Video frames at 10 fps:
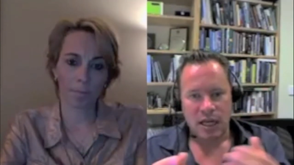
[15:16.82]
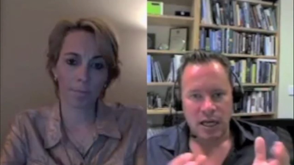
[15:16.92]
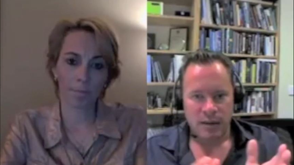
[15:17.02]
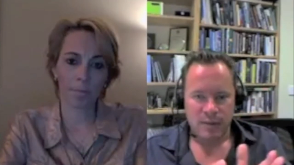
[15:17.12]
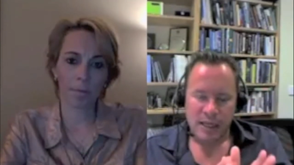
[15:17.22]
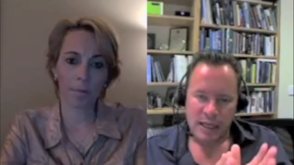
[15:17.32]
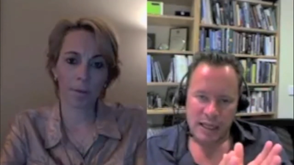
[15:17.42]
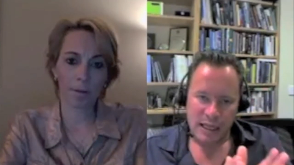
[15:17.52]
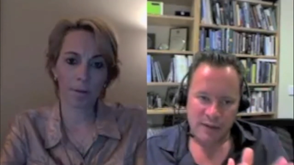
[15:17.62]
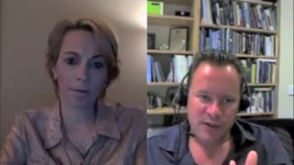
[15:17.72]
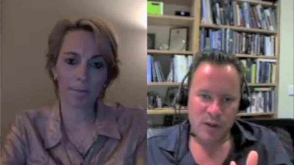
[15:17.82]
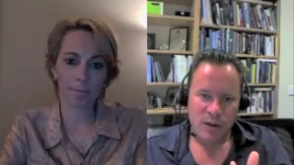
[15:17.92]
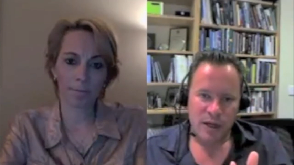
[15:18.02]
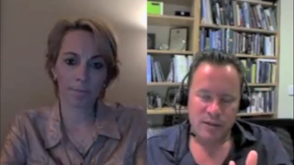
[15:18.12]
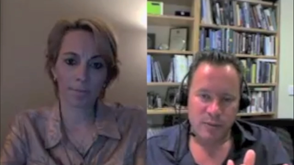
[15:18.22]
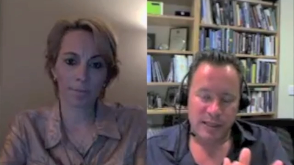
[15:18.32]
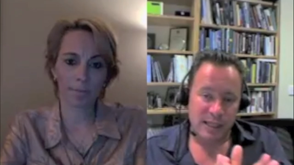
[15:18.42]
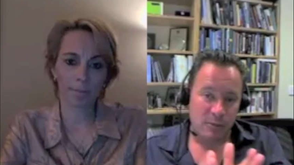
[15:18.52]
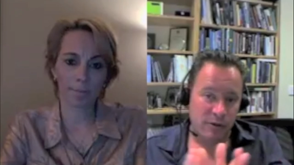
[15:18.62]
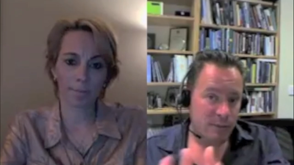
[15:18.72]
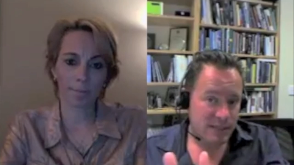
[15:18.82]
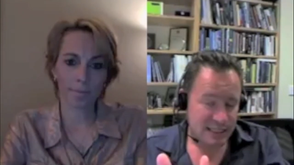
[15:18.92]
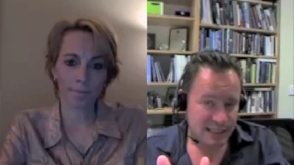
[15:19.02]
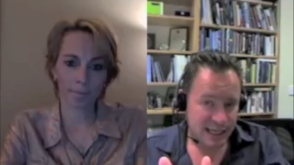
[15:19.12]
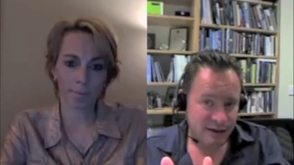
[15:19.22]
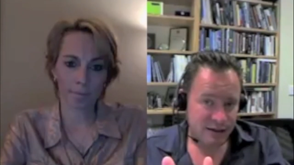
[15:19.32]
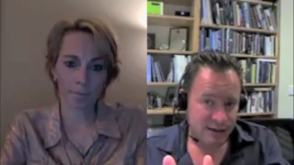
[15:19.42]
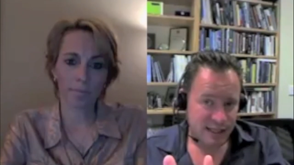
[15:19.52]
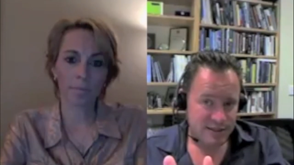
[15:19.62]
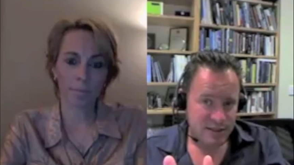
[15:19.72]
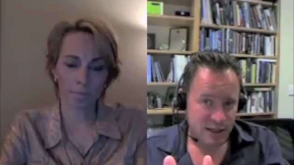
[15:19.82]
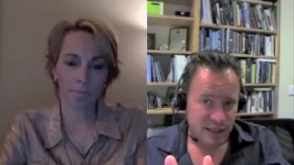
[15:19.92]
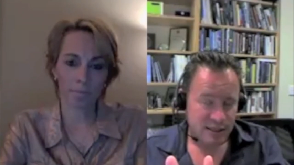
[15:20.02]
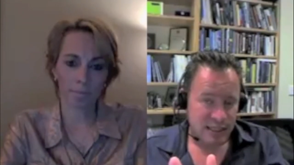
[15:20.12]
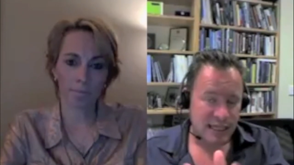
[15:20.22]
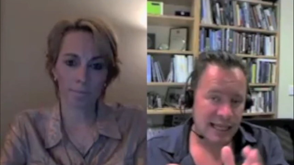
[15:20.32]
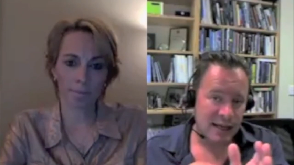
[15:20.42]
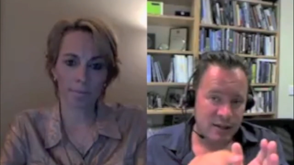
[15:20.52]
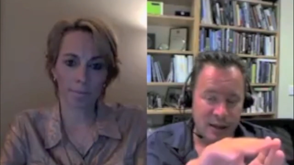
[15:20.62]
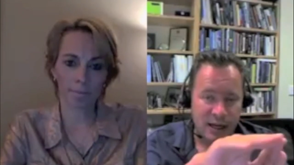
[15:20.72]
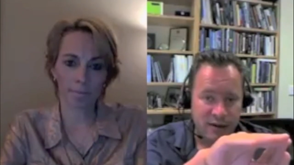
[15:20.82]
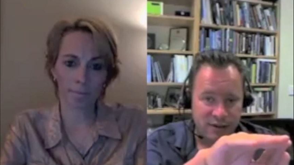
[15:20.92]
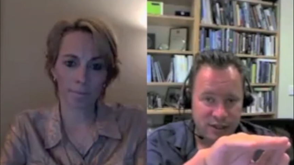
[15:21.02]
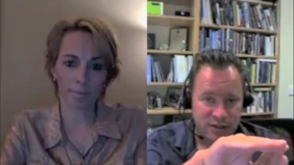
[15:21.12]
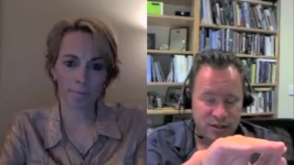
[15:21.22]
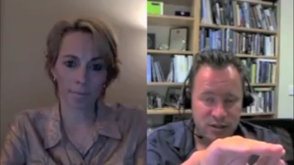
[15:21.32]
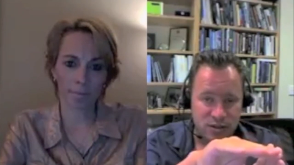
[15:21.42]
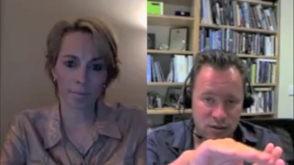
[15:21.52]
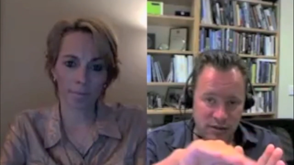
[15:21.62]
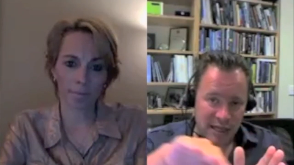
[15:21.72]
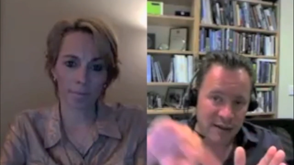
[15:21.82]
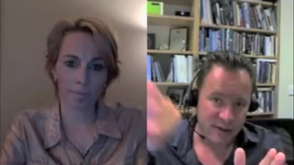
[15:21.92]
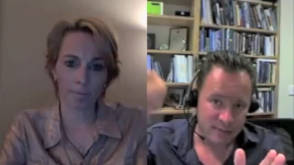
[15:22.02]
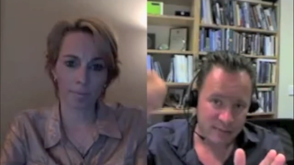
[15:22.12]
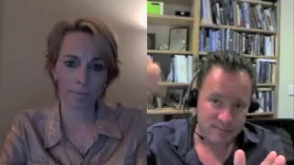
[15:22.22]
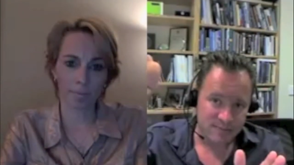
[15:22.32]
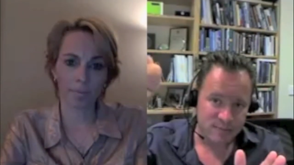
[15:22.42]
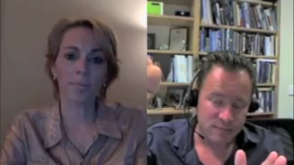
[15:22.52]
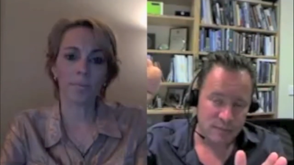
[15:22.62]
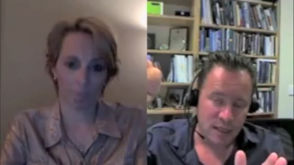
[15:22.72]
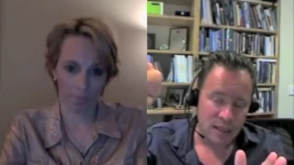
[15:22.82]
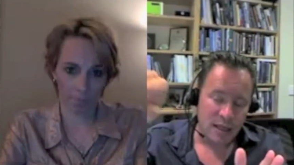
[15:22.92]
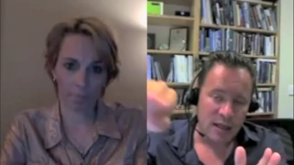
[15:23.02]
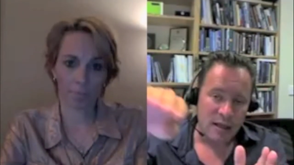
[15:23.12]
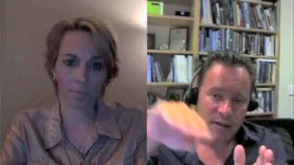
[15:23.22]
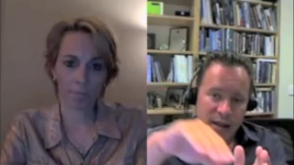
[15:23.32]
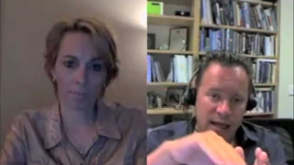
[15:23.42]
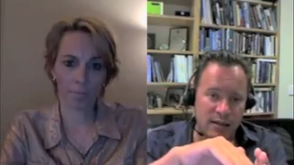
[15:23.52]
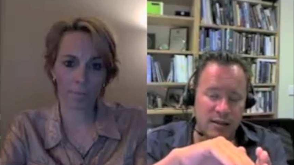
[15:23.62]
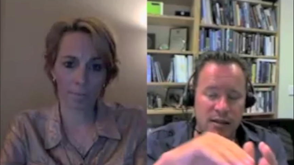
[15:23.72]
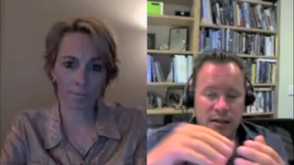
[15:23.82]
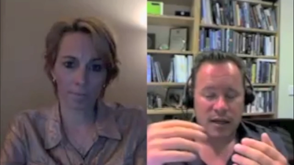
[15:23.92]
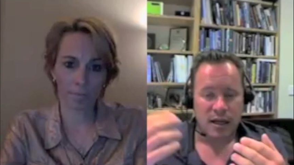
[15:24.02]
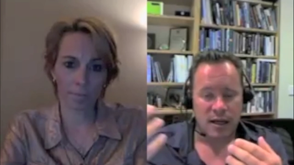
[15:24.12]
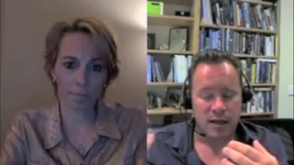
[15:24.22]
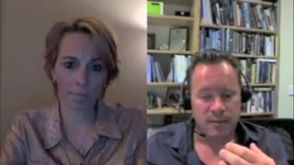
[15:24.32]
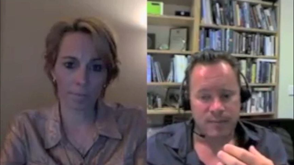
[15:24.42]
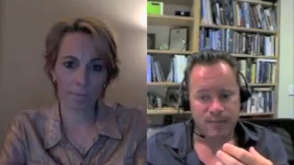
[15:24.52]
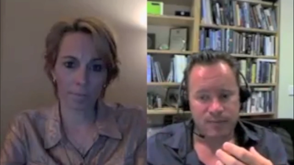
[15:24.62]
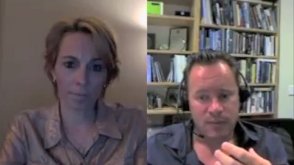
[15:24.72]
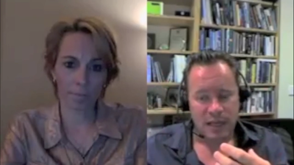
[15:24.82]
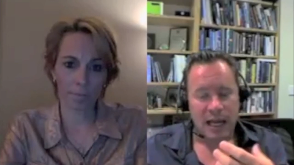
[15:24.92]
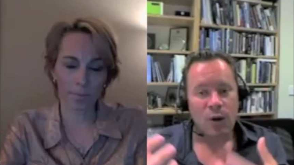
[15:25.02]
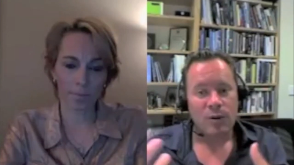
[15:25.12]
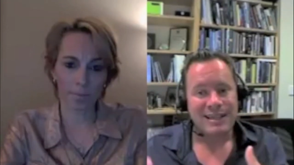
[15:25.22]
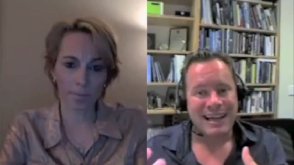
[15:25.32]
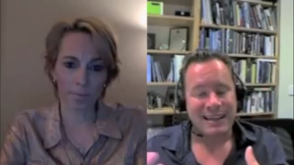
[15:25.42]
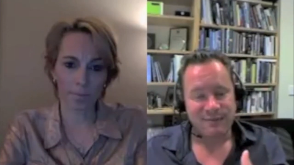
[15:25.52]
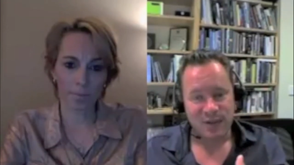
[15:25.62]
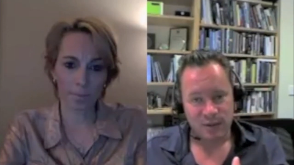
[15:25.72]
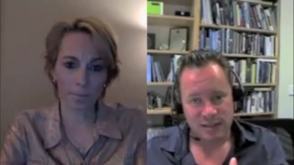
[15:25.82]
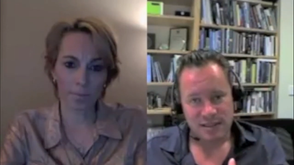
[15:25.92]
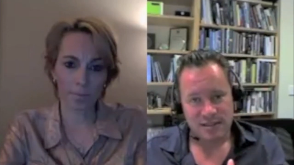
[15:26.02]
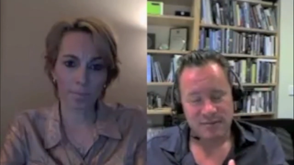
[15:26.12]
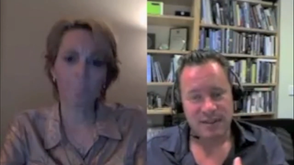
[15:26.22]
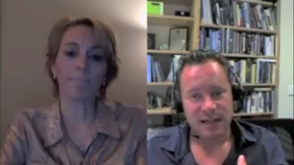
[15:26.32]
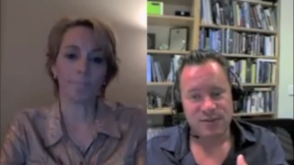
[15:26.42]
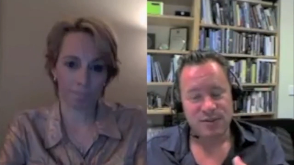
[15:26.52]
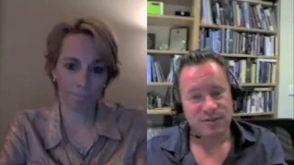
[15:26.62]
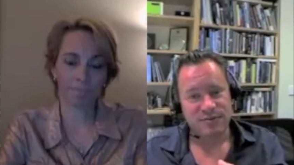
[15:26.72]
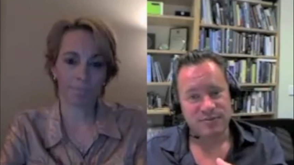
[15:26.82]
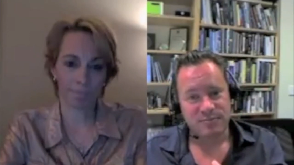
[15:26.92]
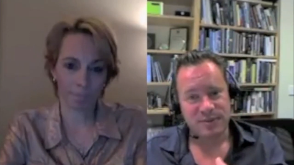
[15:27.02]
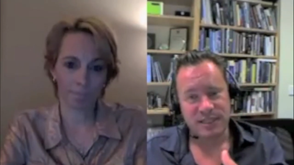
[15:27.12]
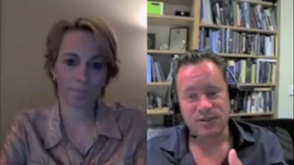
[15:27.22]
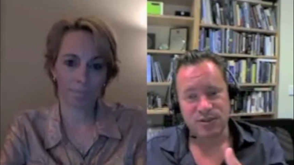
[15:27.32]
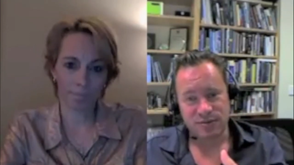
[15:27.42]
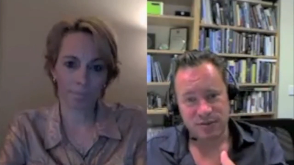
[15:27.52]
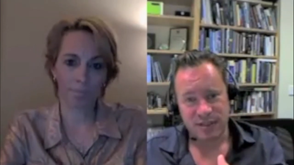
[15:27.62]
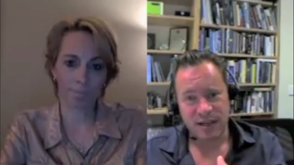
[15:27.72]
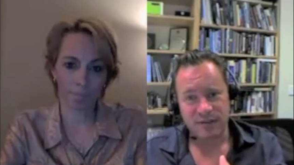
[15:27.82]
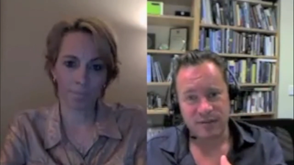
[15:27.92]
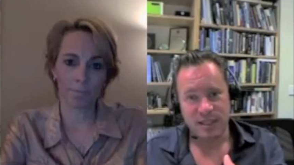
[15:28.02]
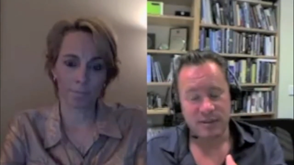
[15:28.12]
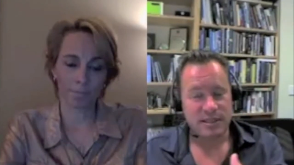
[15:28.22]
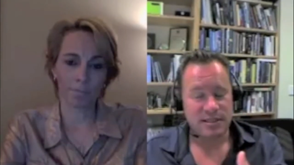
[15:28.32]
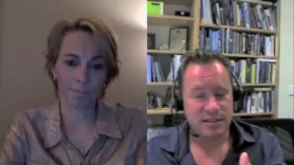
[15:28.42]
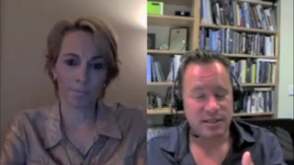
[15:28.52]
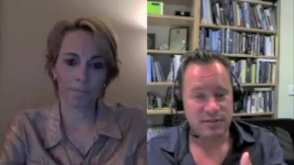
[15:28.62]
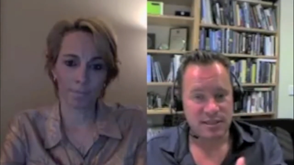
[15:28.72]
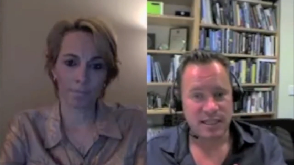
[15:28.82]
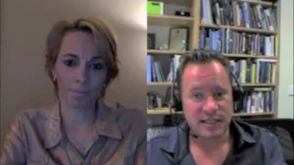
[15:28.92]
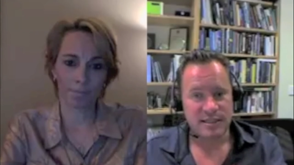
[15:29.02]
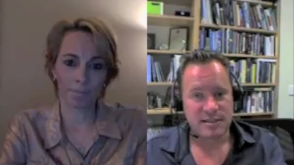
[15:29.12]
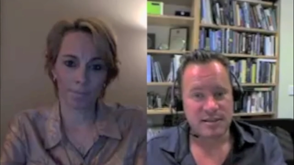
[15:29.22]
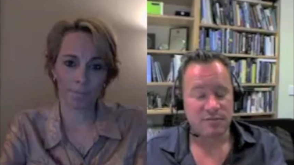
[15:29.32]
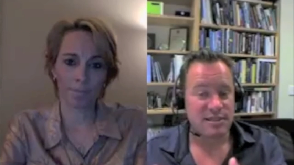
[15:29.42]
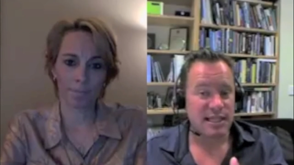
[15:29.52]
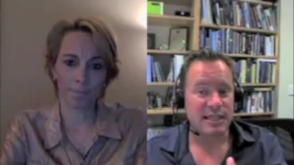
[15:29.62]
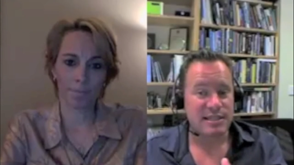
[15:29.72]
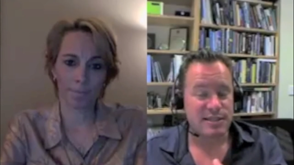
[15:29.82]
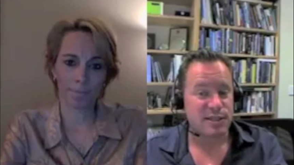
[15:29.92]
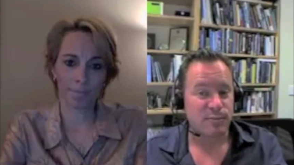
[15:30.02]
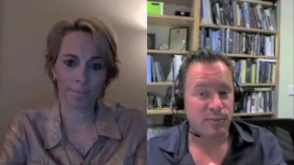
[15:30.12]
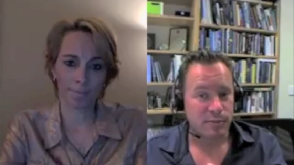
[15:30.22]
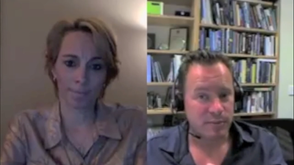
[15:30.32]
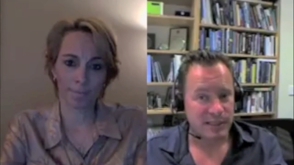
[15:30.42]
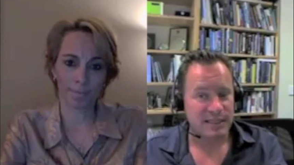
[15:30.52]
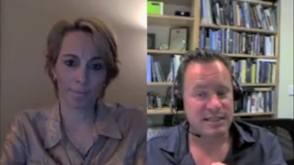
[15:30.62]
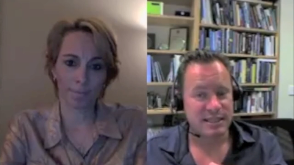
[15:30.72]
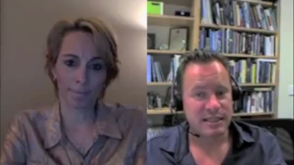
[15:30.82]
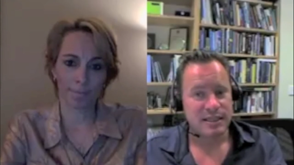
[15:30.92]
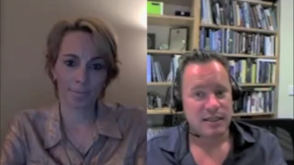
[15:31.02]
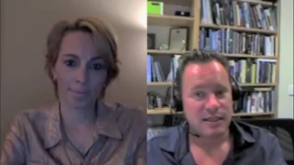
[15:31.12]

Speaker 1: um, if you were to put in a marine protected area at that site and allow the parrotfish to recover, then um, how would that influence that sort of potential for recovery, which is the resilience? The resilience is the probability